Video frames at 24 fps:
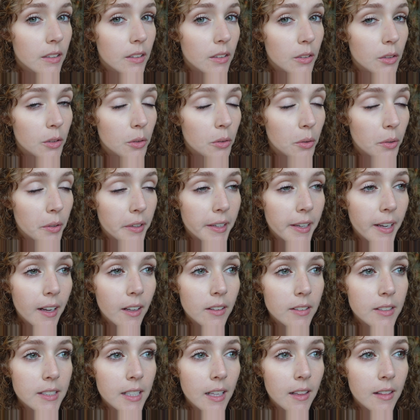
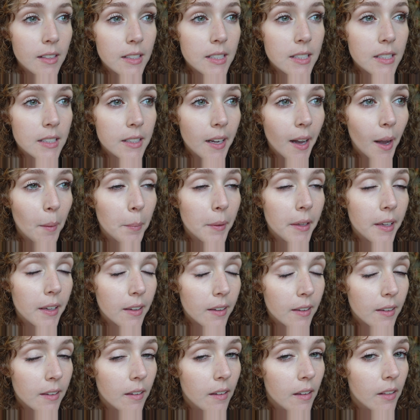L'Oreal
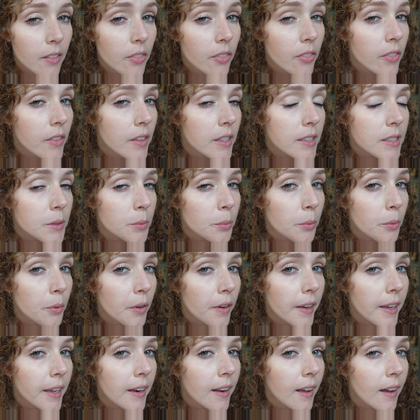Telescopic on this
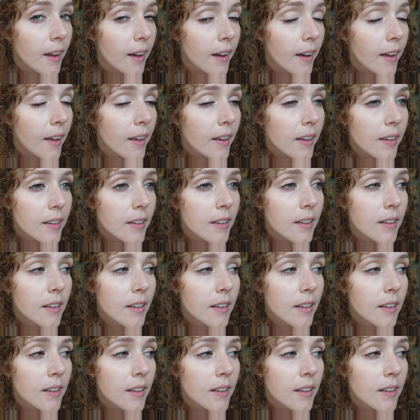right eye,